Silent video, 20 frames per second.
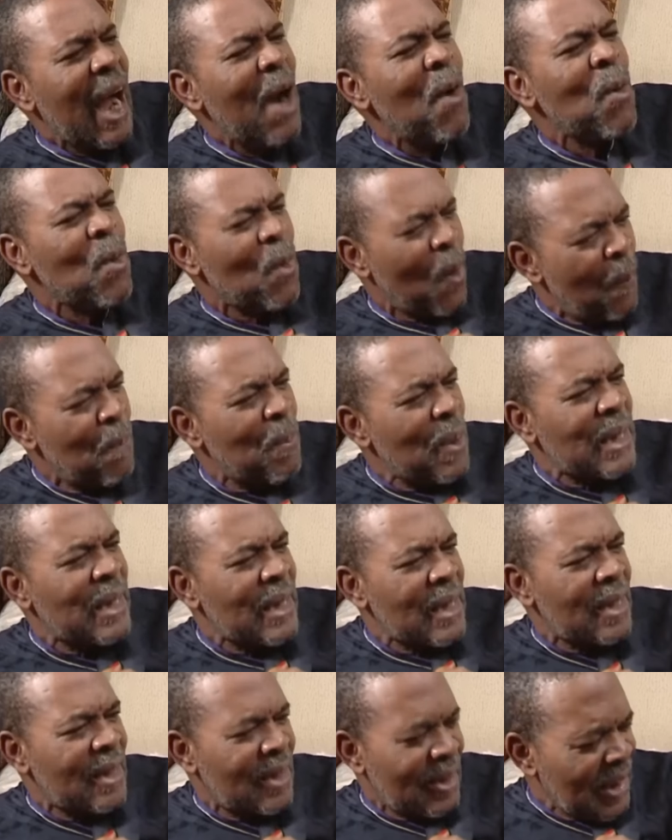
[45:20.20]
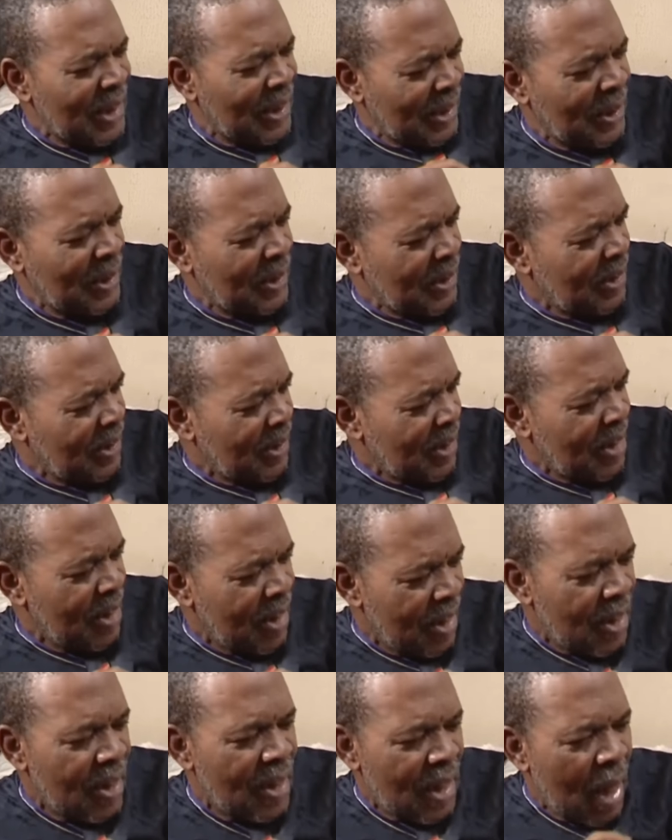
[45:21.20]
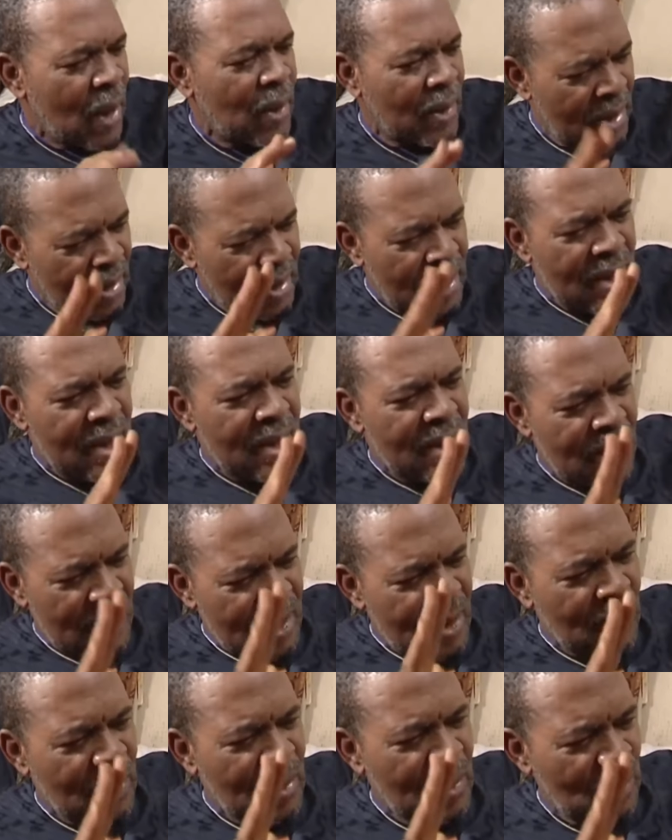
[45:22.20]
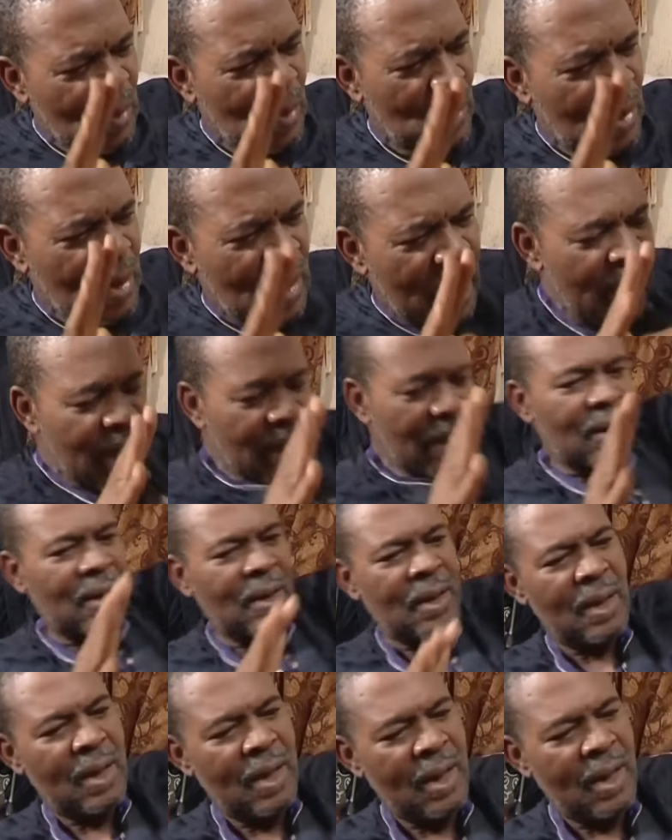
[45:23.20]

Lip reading: I will complete it. Take it easy. I'll take it easy. Just relax.